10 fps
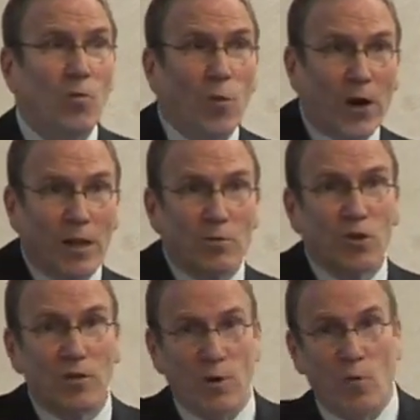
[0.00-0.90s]
one of them
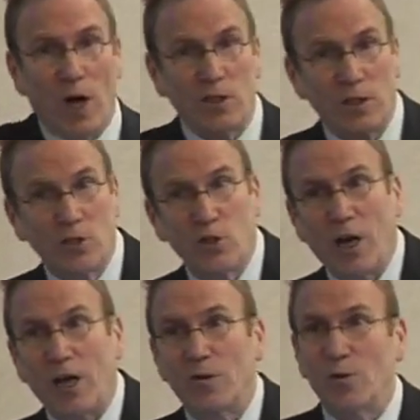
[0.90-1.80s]
should have been watching the
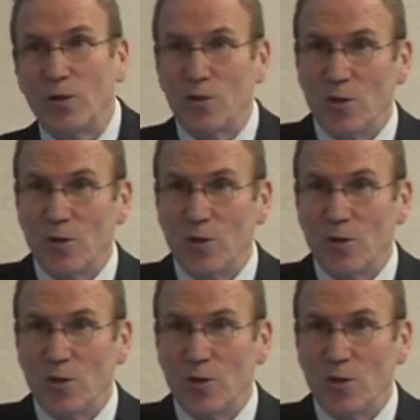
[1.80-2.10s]
child or the